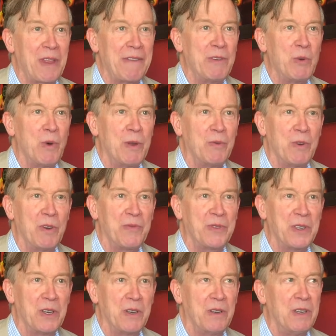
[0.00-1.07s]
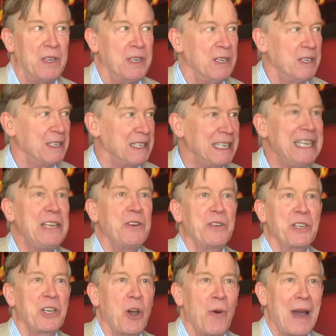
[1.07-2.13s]
Everyone will feel eager
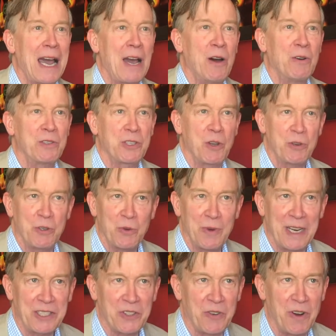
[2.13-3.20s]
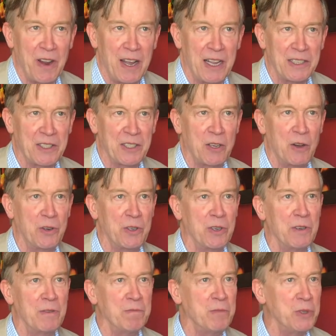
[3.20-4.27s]
to go out, go to restaurants, go
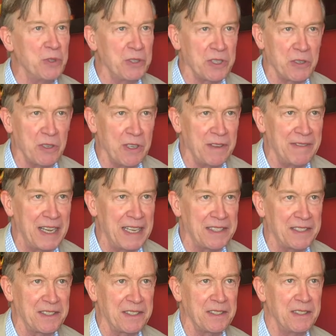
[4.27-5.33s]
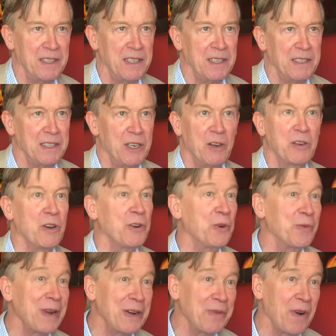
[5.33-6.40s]
to musical events, go to
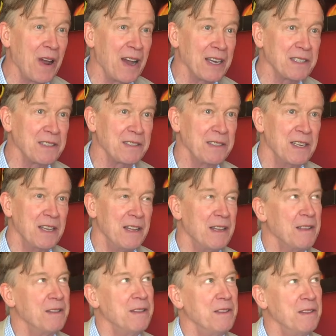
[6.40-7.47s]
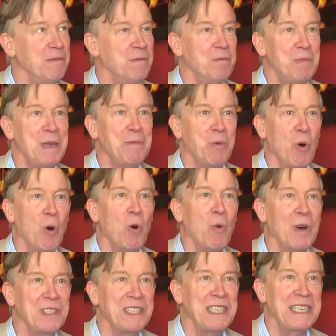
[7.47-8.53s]
Red Rocks. People will
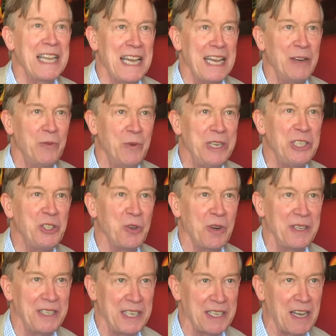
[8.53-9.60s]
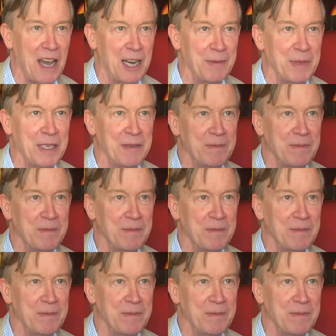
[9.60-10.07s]
once again rejoin the economy.